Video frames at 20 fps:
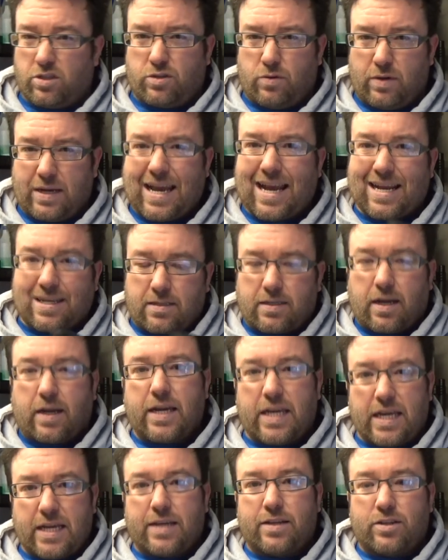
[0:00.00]
So again,
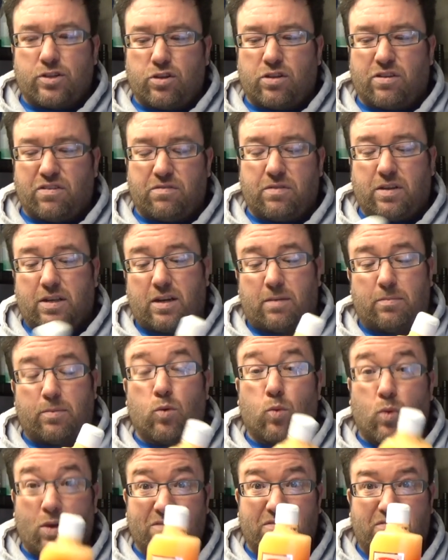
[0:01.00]
tying into the
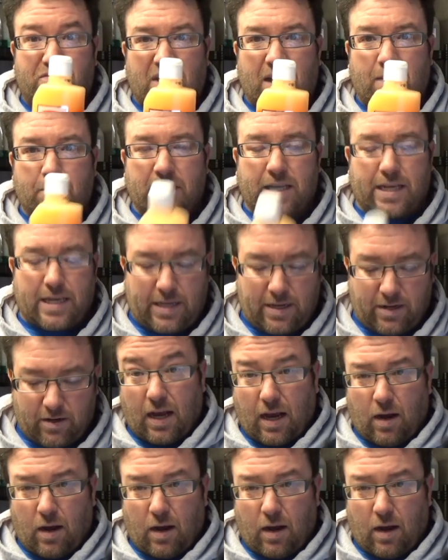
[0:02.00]
number one family here.